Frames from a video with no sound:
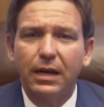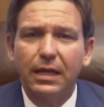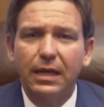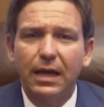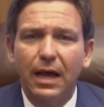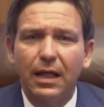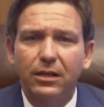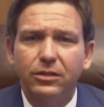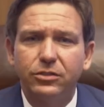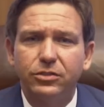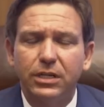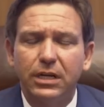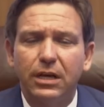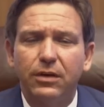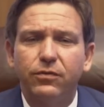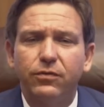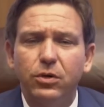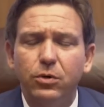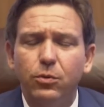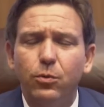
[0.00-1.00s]
ideology,
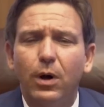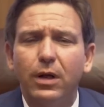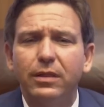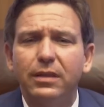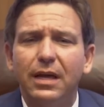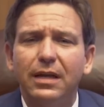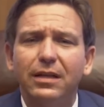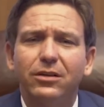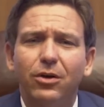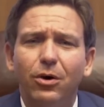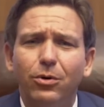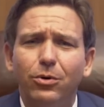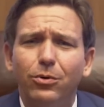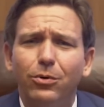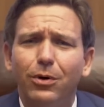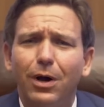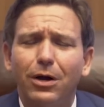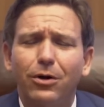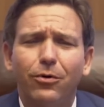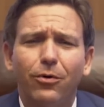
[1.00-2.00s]
if you want that, go
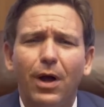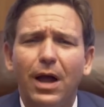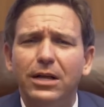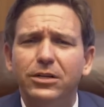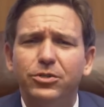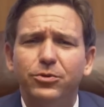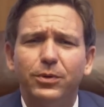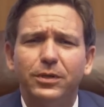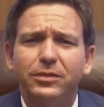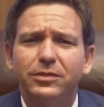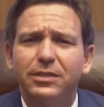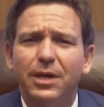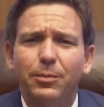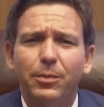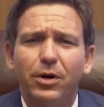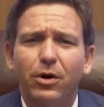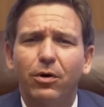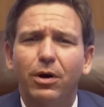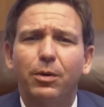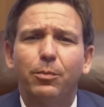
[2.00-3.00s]
to a graduate
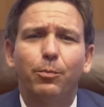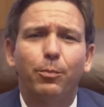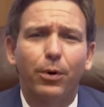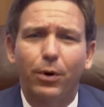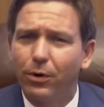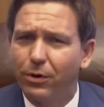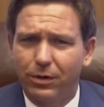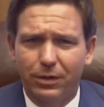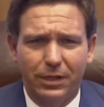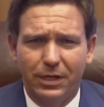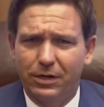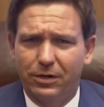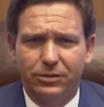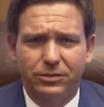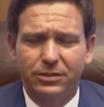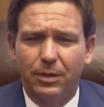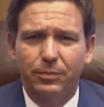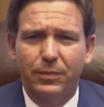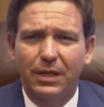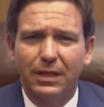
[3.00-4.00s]
seminar at Berkeley
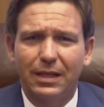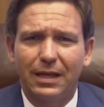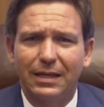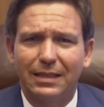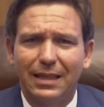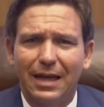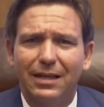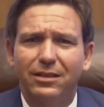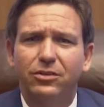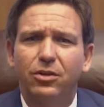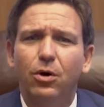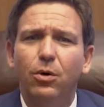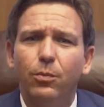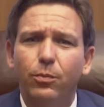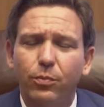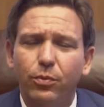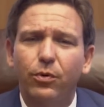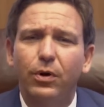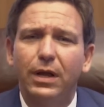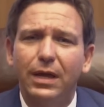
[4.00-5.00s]
or something like that.
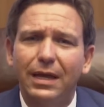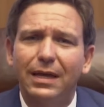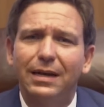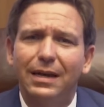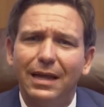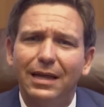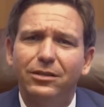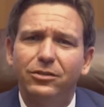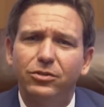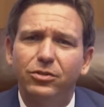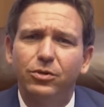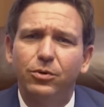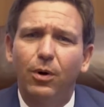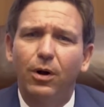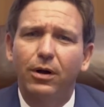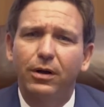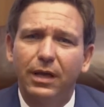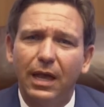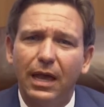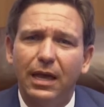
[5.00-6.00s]
Don't bring it into
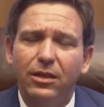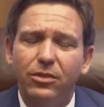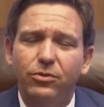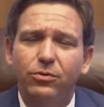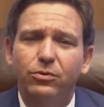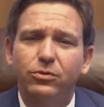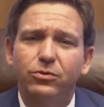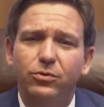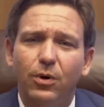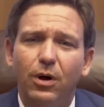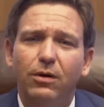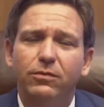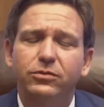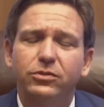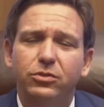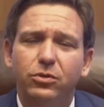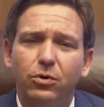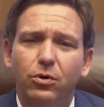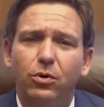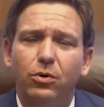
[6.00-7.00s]
our K through
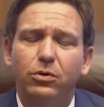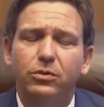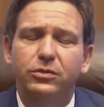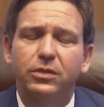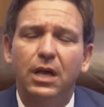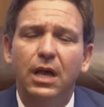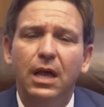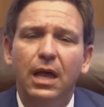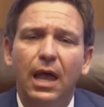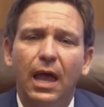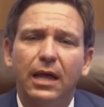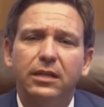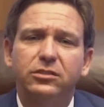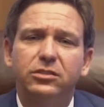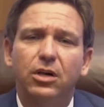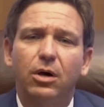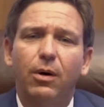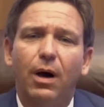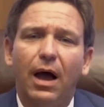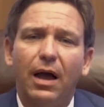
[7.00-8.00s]
12 schools.
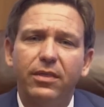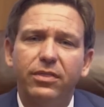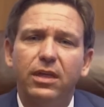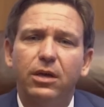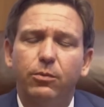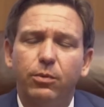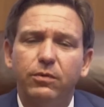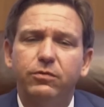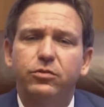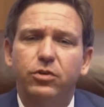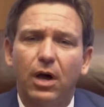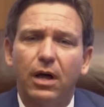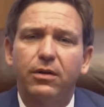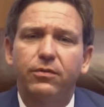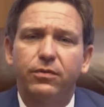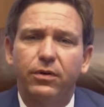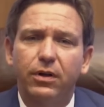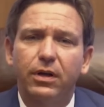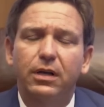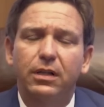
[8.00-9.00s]
And so I think we've drawn
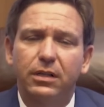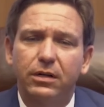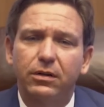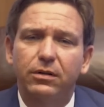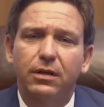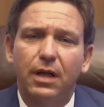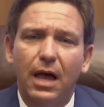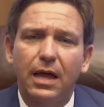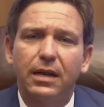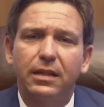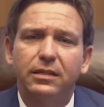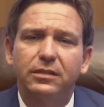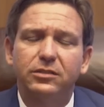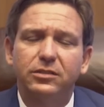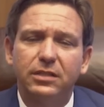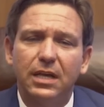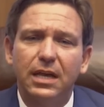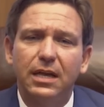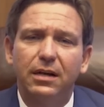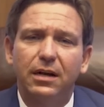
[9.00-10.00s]
a very clear line in the
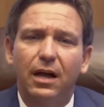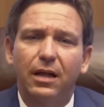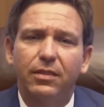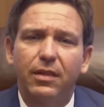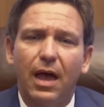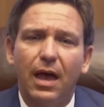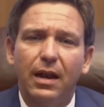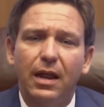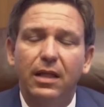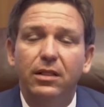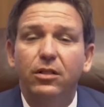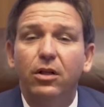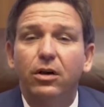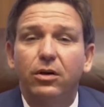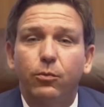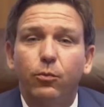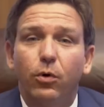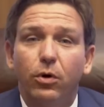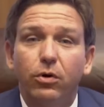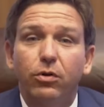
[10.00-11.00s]
sand on that. And
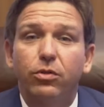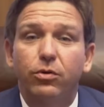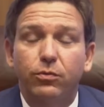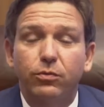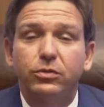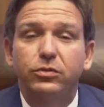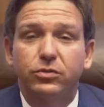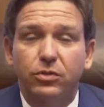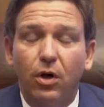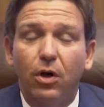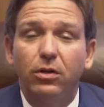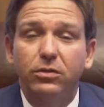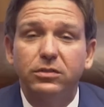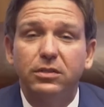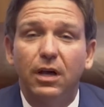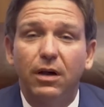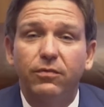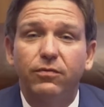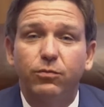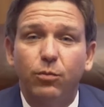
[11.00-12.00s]
look, what are the
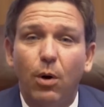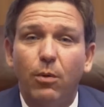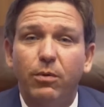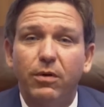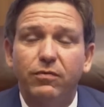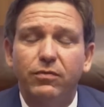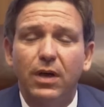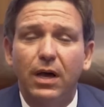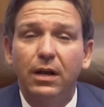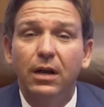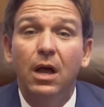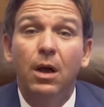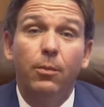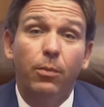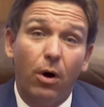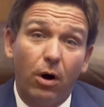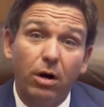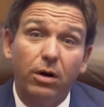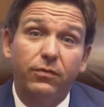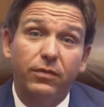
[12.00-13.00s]
results of what we've done?
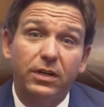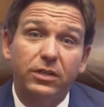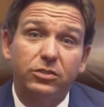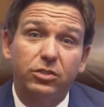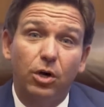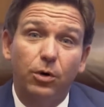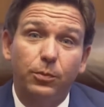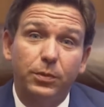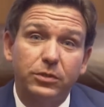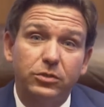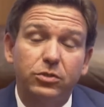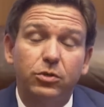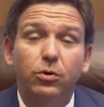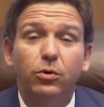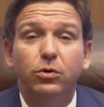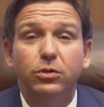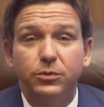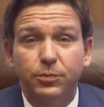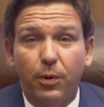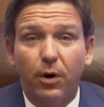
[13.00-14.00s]
Part of it is open
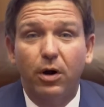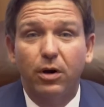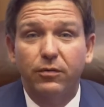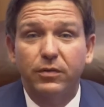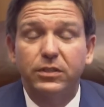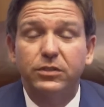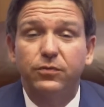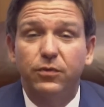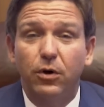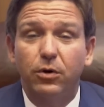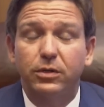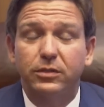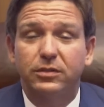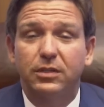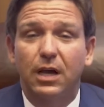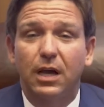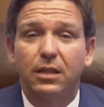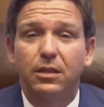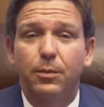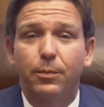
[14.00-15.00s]
schools. Part of it's
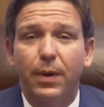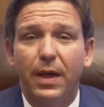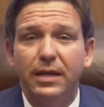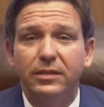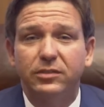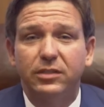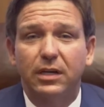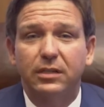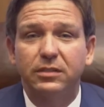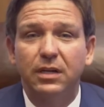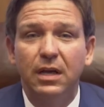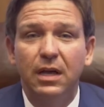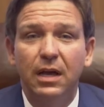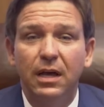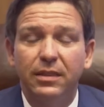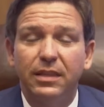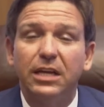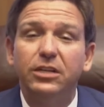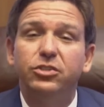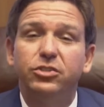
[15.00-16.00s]
focusing on the basics.
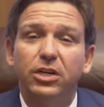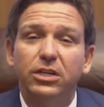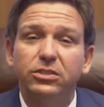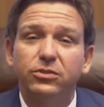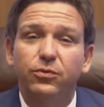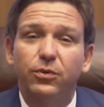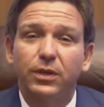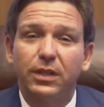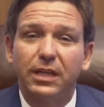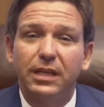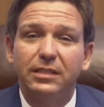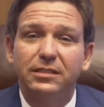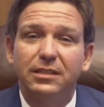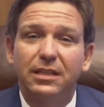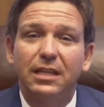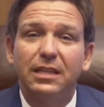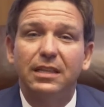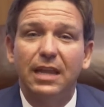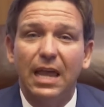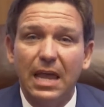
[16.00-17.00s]
They just
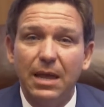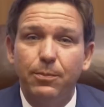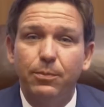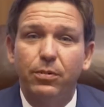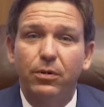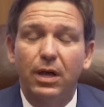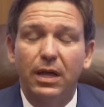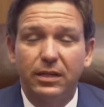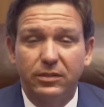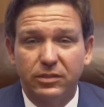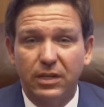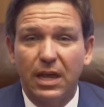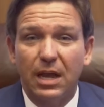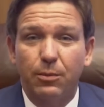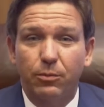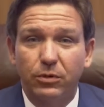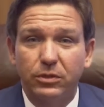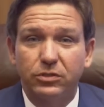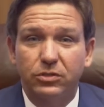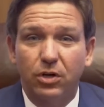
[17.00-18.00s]
released the NAEP
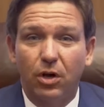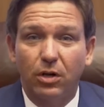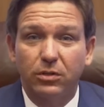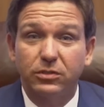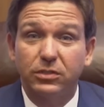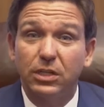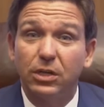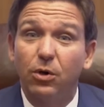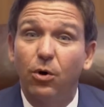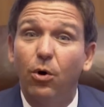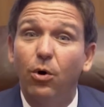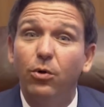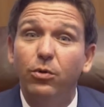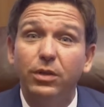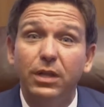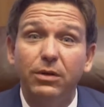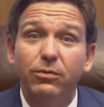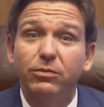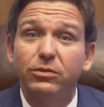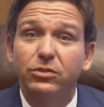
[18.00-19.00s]
exam results, the
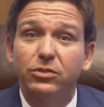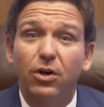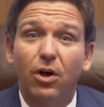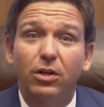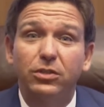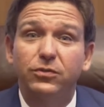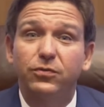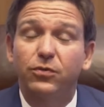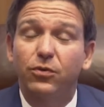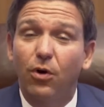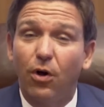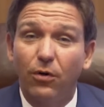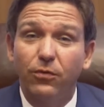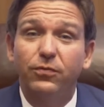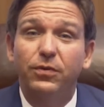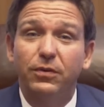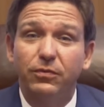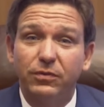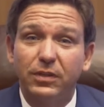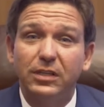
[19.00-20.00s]
only results for
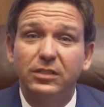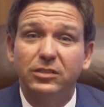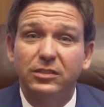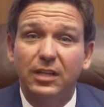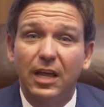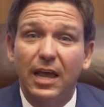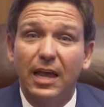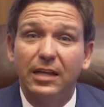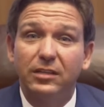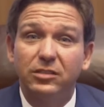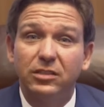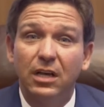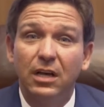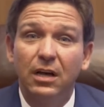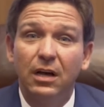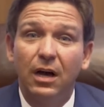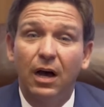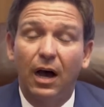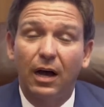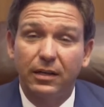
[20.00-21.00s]
all 50 states
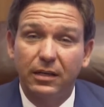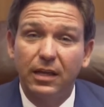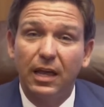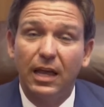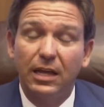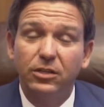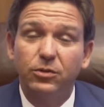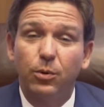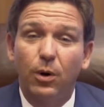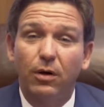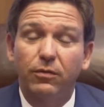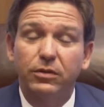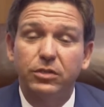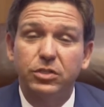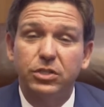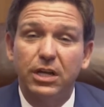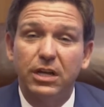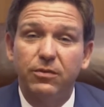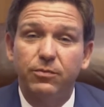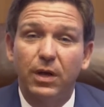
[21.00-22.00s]
on K-12
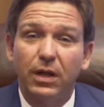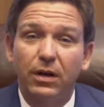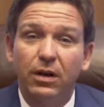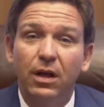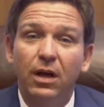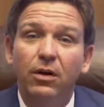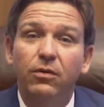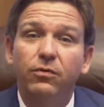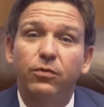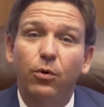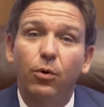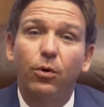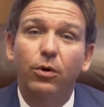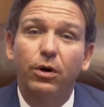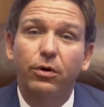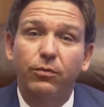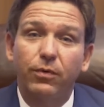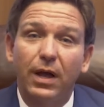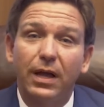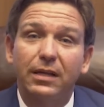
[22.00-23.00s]
achievement
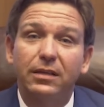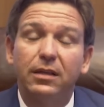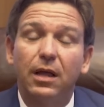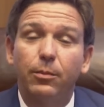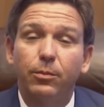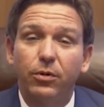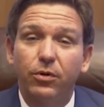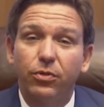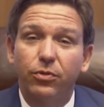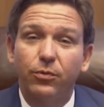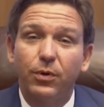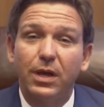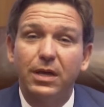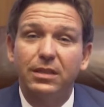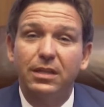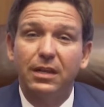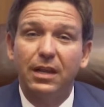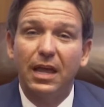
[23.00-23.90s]
Florida ranked number 3 in